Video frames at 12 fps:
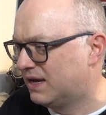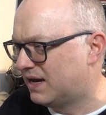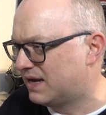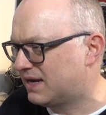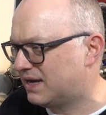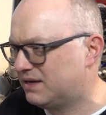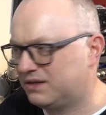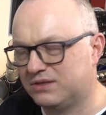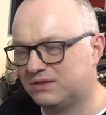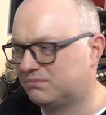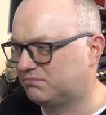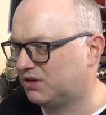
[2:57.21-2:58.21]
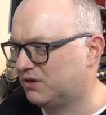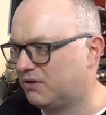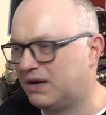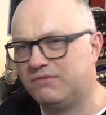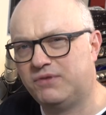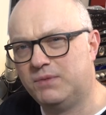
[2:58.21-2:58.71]
And then it just hung
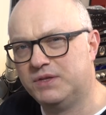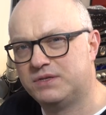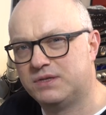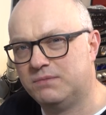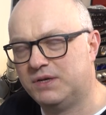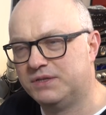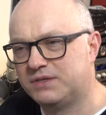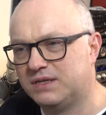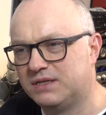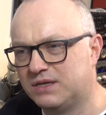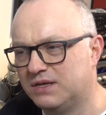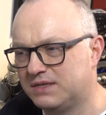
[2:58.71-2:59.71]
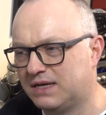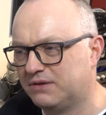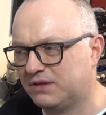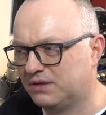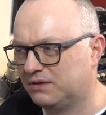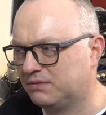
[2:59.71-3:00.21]
around for months and months. It turns
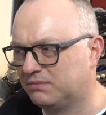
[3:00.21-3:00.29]
out that